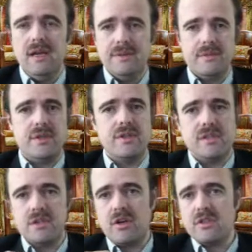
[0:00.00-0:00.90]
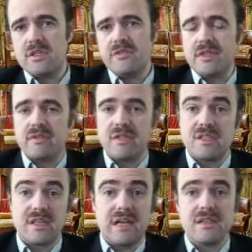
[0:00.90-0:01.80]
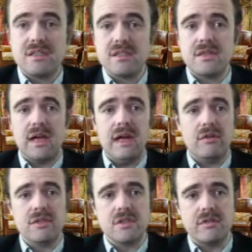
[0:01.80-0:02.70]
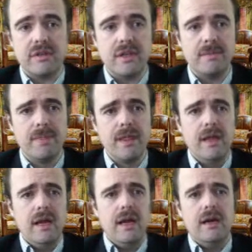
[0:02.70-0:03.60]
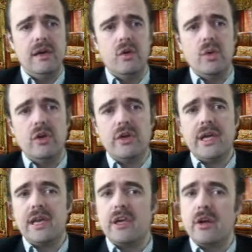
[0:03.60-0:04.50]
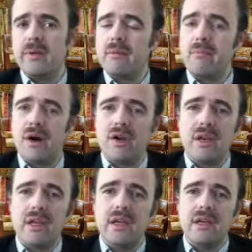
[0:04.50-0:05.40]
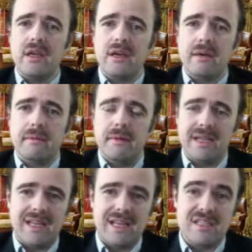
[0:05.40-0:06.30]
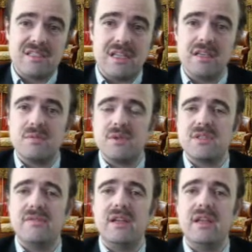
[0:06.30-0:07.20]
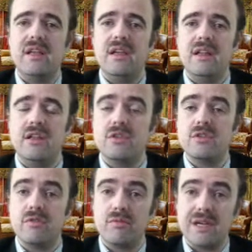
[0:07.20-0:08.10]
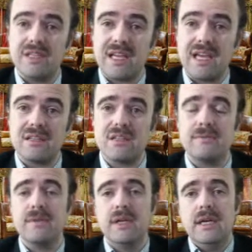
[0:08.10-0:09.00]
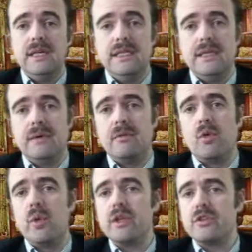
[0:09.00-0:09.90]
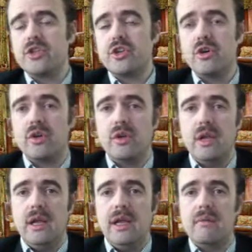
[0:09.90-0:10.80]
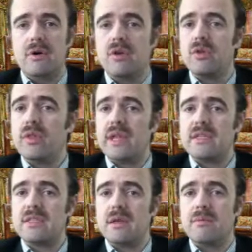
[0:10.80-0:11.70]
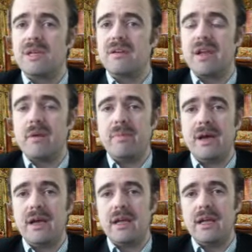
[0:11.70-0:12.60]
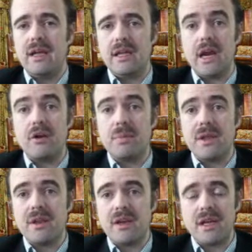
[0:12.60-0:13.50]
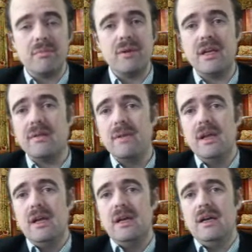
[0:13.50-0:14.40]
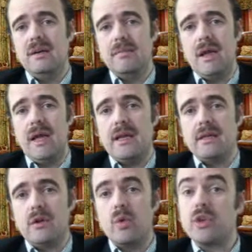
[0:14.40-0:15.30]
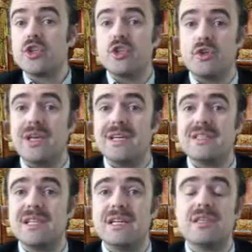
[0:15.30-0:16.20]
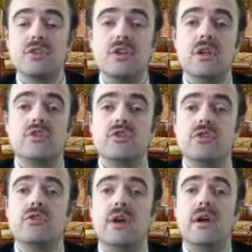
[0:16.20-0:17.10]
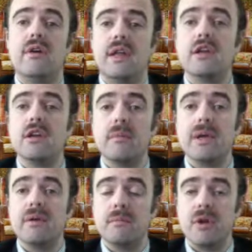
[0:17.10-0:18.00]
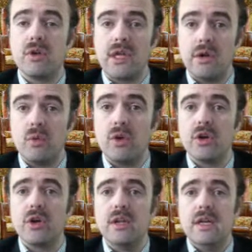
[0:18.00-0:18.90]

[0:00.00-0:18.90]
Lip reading: So this is cost effectiveness analysis. How does it fit in? We'll look at economic modeling, a case study specifically in the use of breast cancer. We'll show a model that's been developed by a Caribbean company, and we'll showcase that and show you how an economic model can work